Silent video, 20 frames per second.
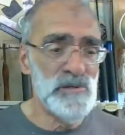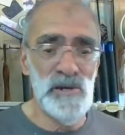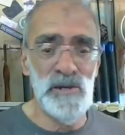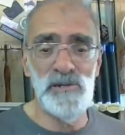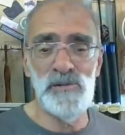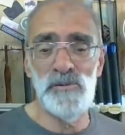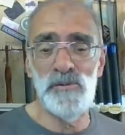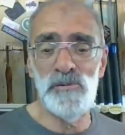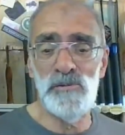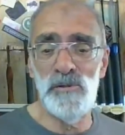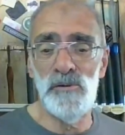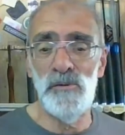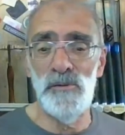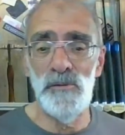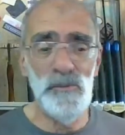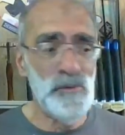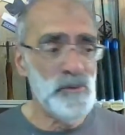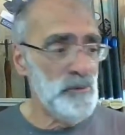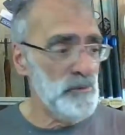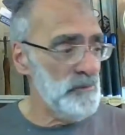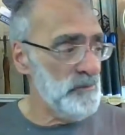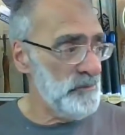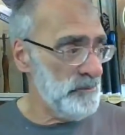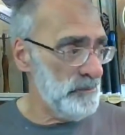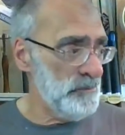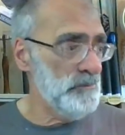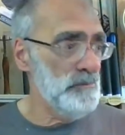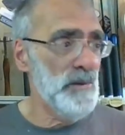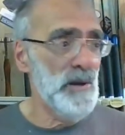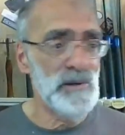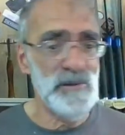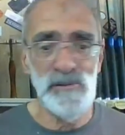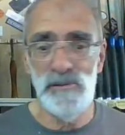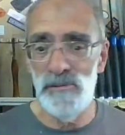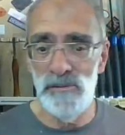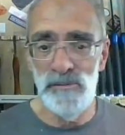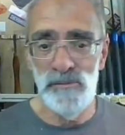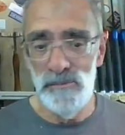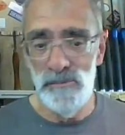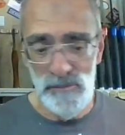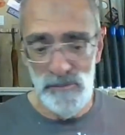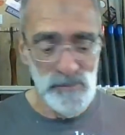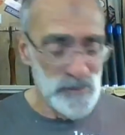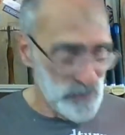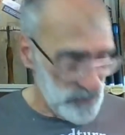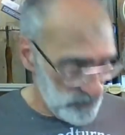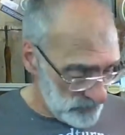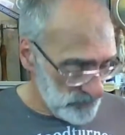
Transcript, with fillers: extra time that I've managed to, to,